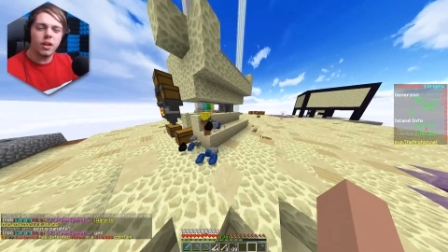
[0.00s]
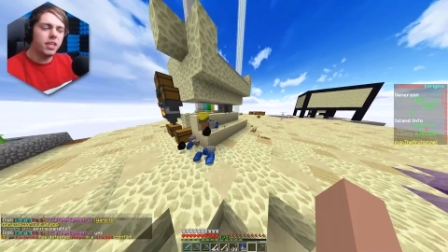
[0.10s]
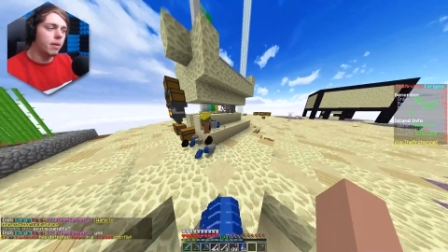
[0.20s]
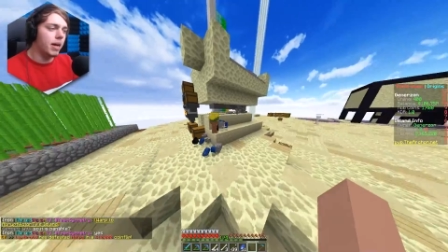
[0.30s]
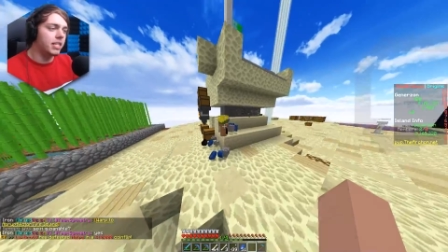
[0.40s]
So I
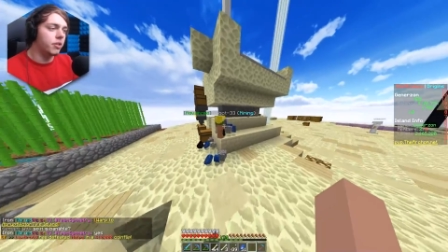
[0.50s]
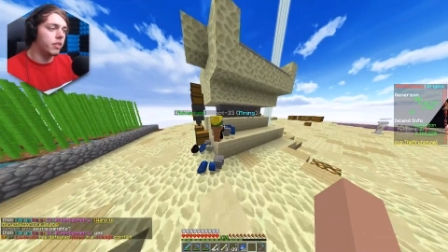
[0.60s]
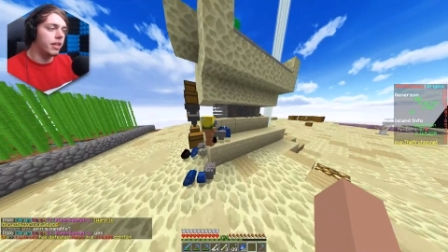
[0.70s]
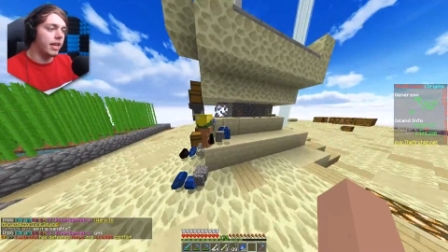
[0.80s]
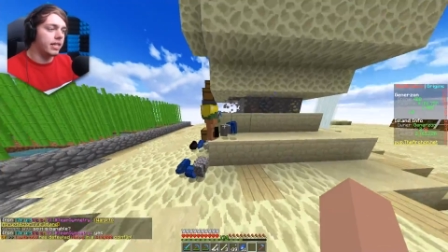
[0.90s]
think I might do
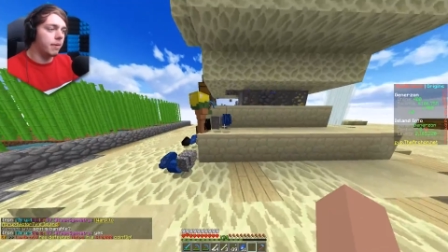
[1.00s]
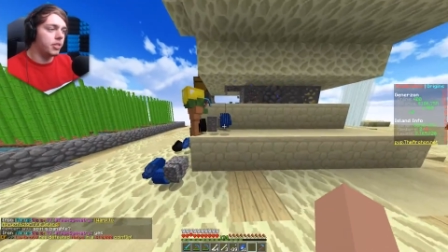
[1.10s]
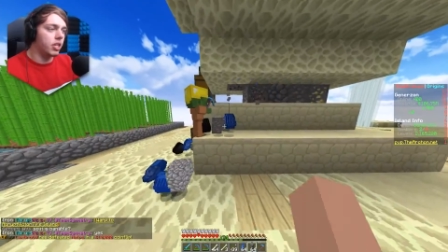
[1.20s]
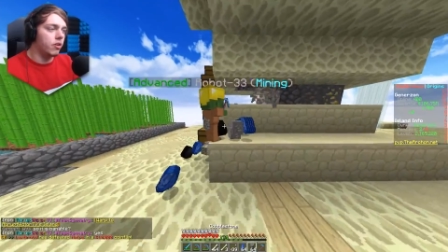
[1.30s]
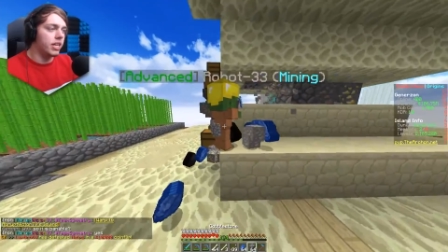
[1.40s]
in the next
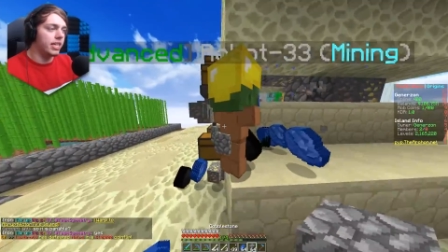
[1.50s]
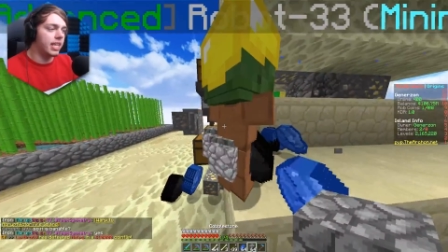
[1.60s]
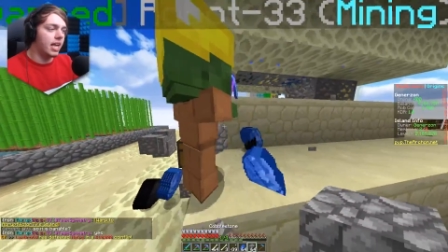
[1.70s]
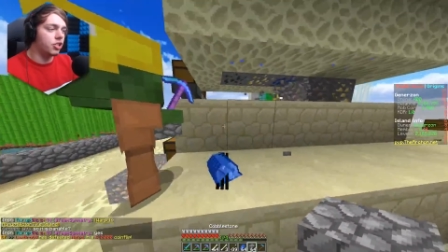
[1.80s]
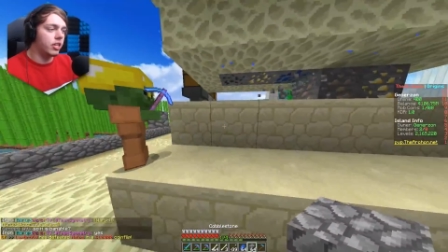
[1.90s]
episode
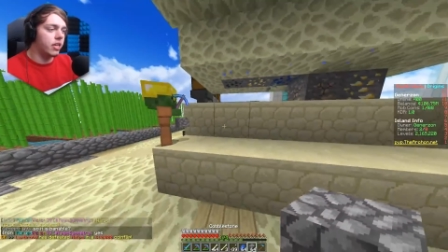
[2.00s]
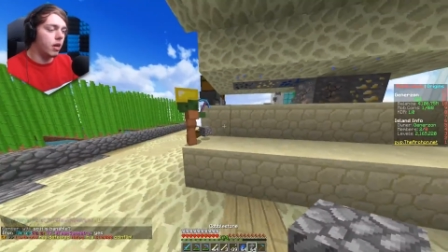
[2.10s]
is actually